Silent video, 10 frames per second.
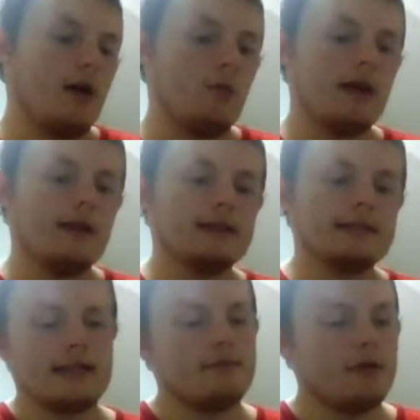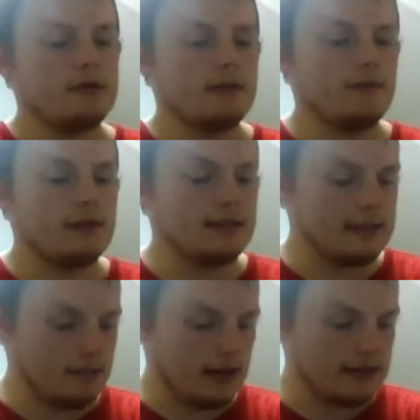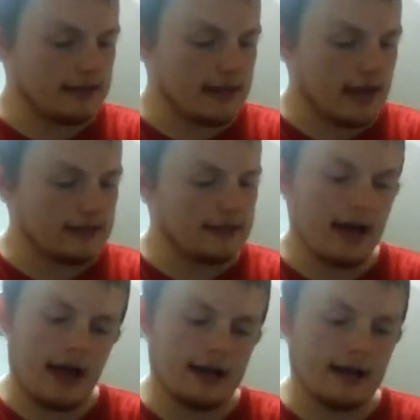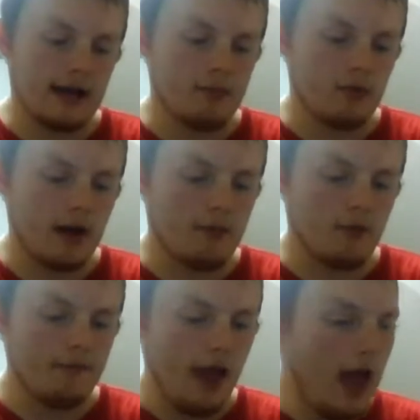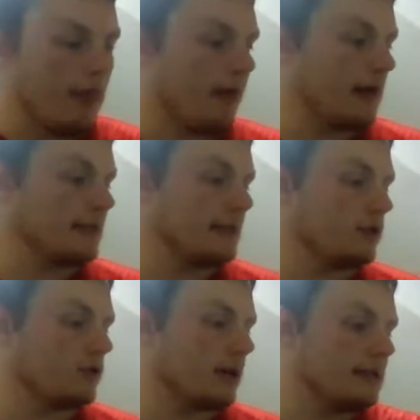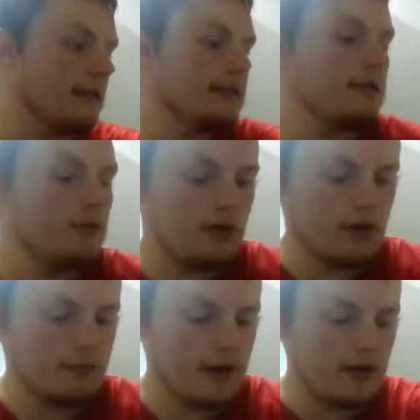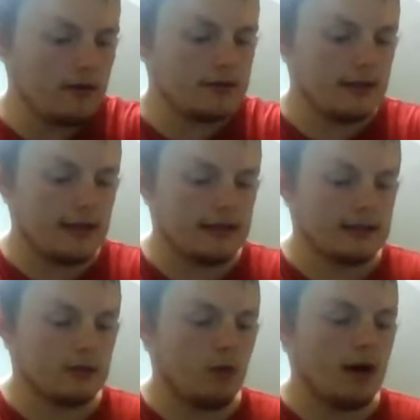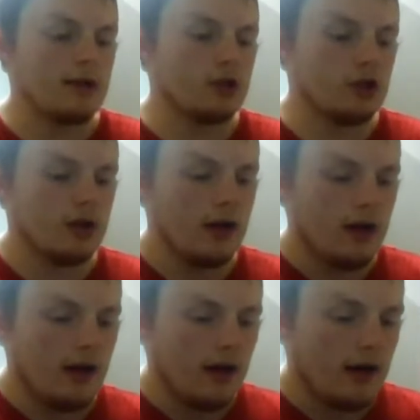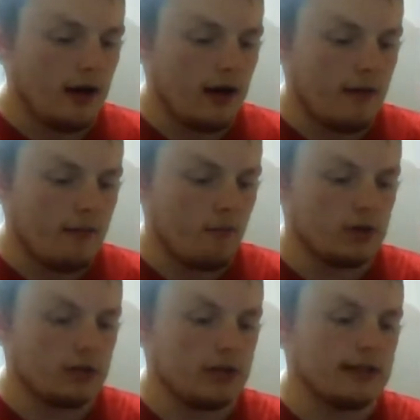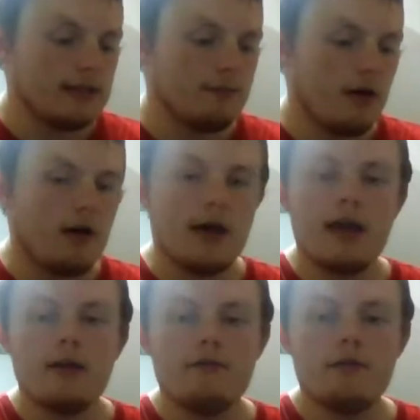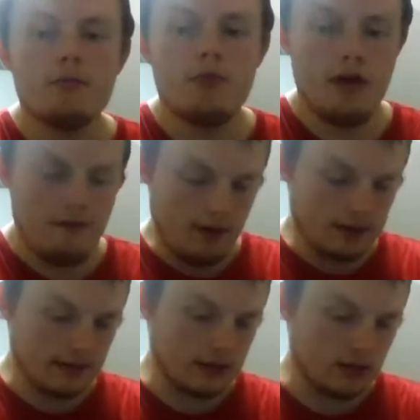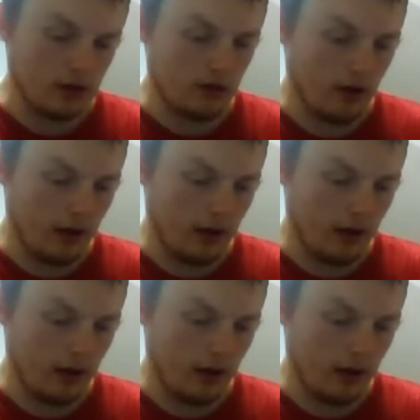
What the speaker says: We get the second motor for the display stand and the cable label. That's interesting. So we're going to be using this switch, which is this part here from the previous issue.